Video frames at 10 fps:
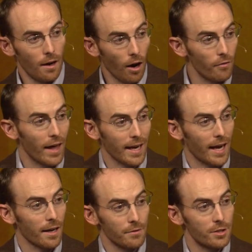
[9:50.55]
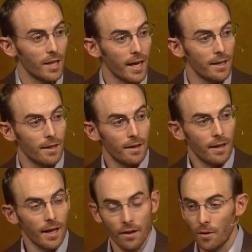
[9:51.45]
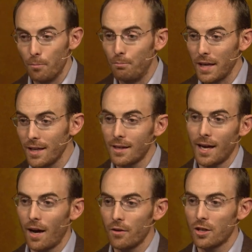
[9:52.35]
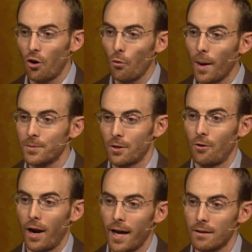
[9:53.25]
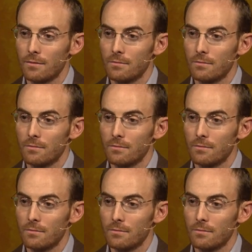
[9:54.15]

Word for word: of that kind of state in the bean counting corruptocrat,